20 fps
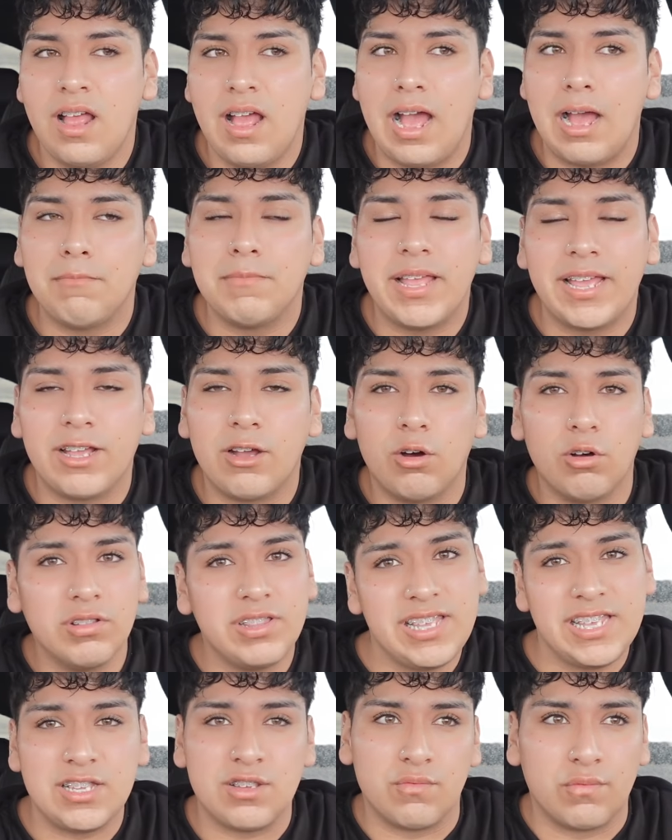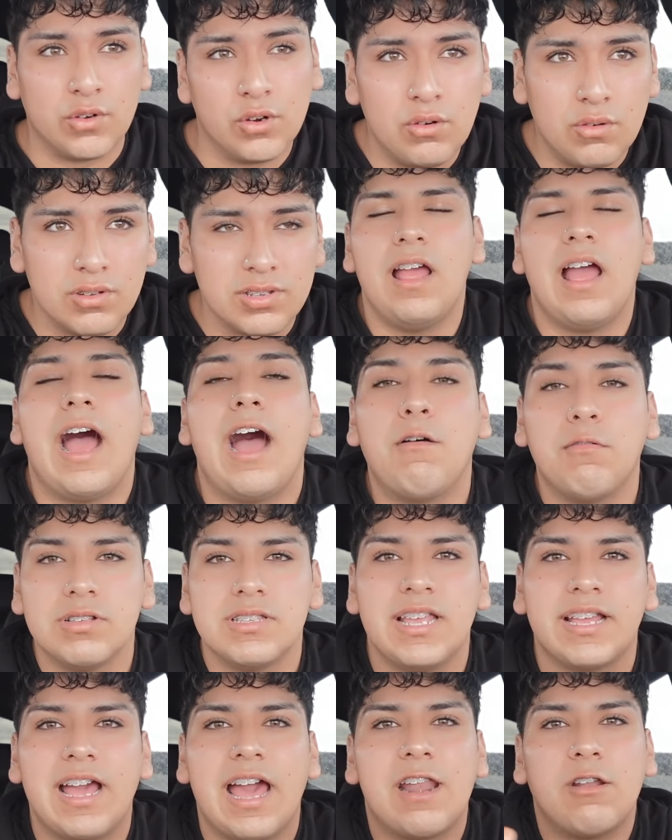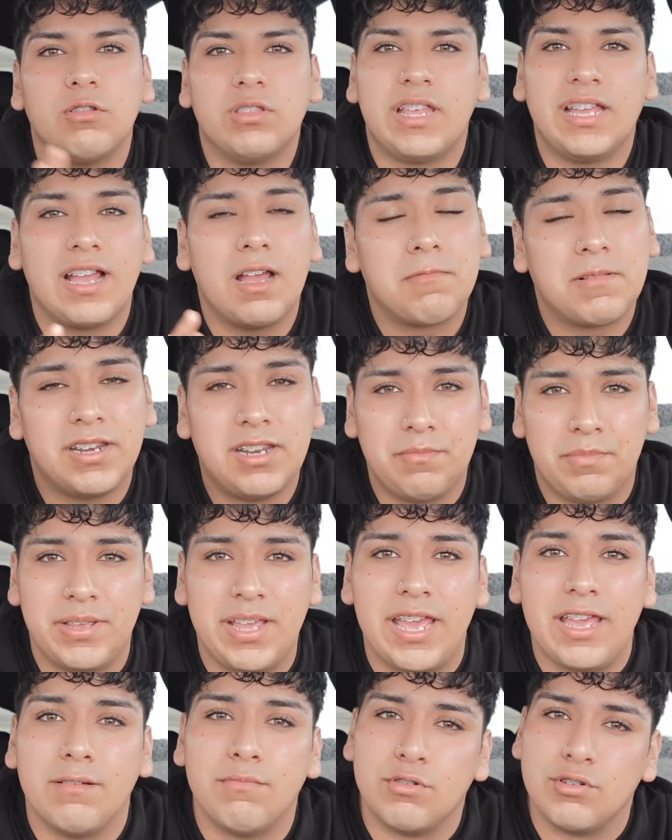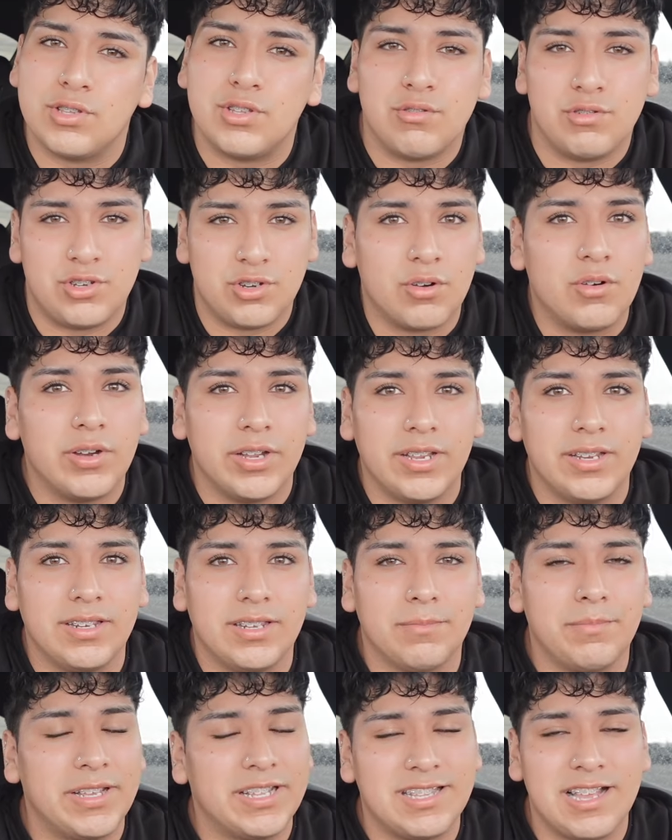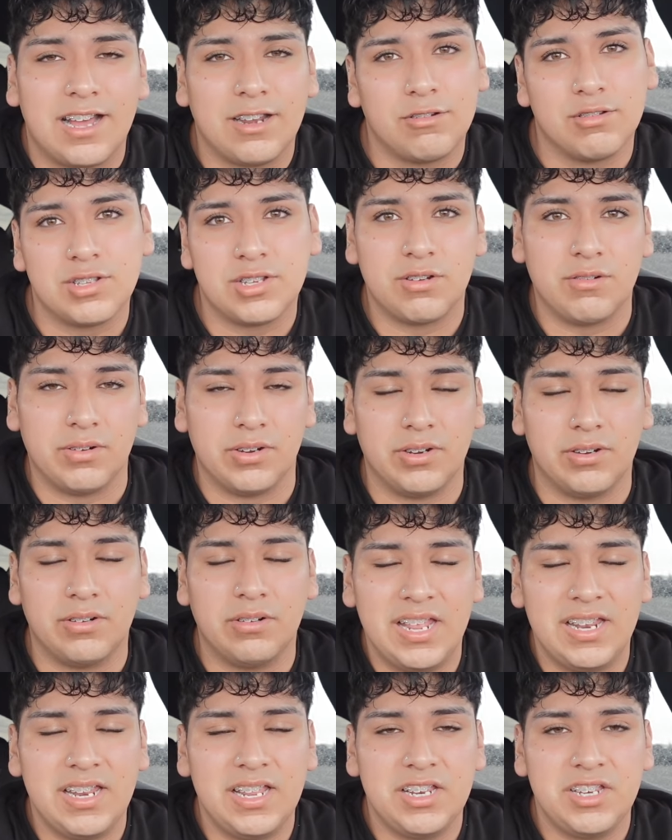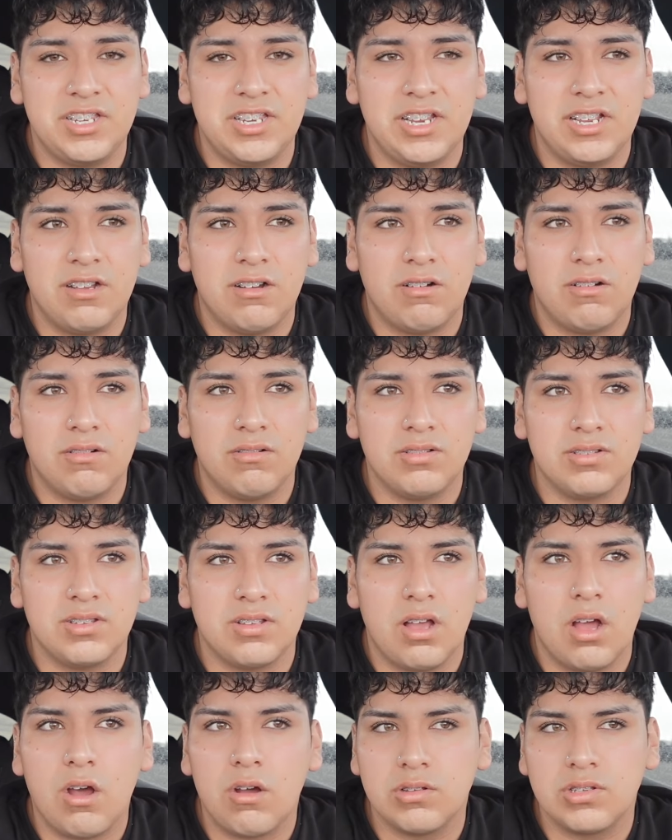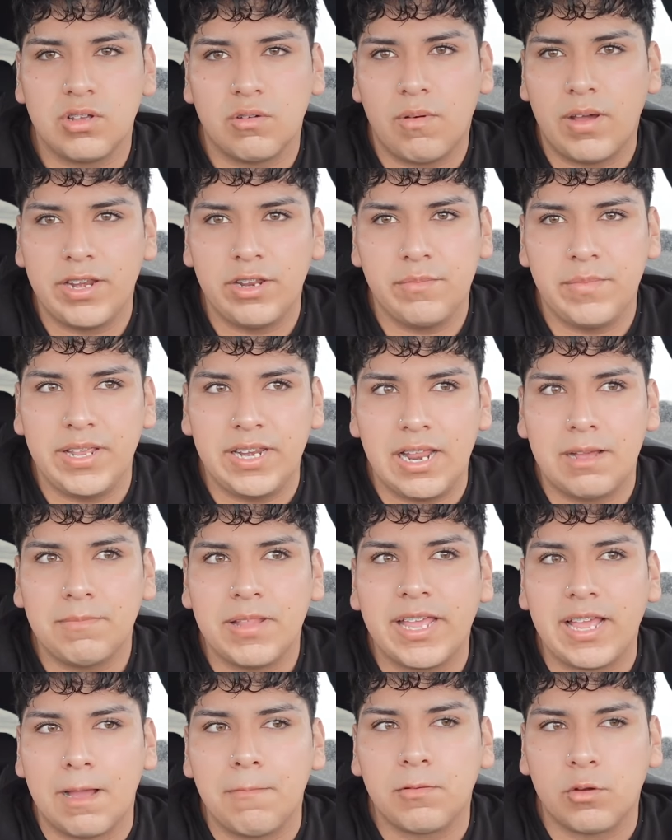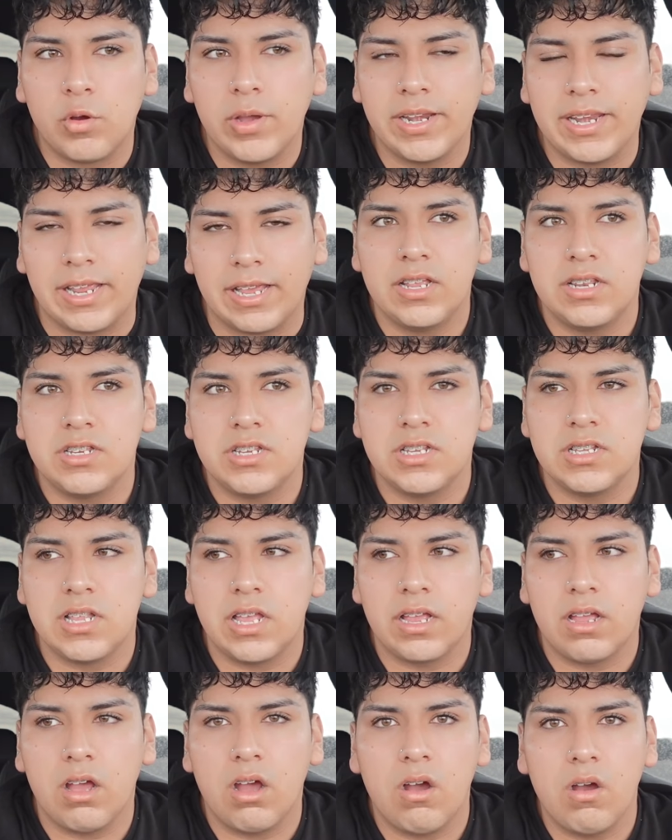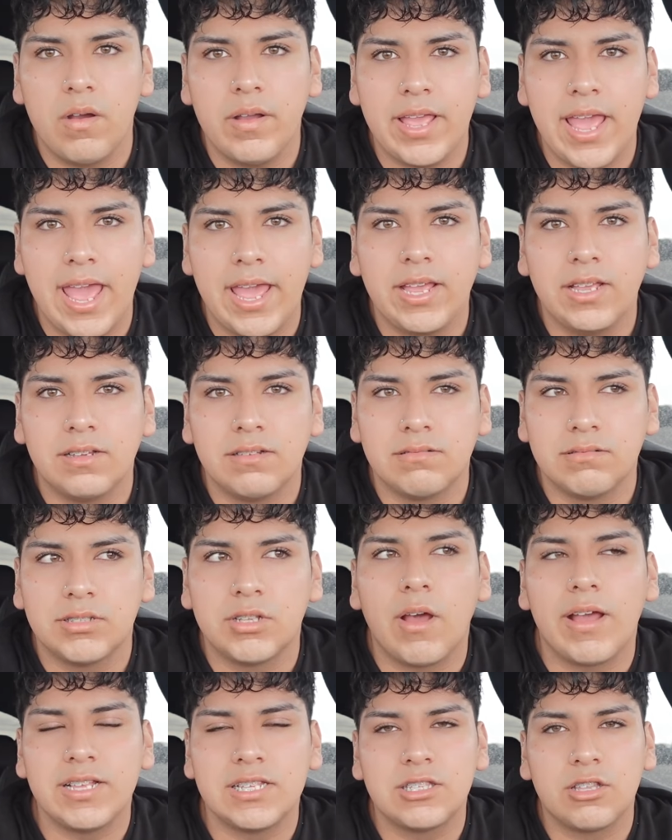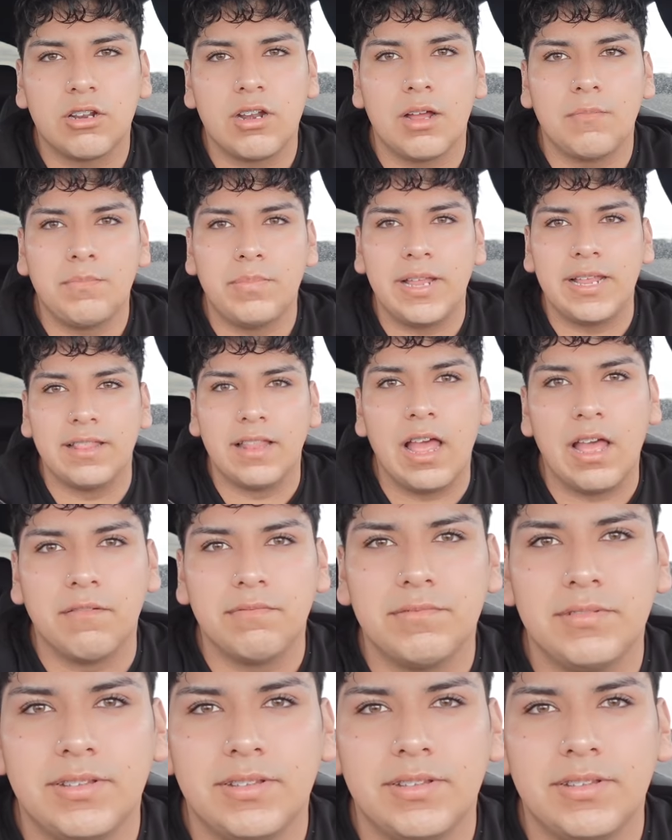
I'm like, all these rules. I was like, I don't think I'm gonna be able to join the McDonald's crew. And then she goes, oh, so what do you mean? I'm like, I'm quitting. And she's like, oh, okay. So I stood up and left.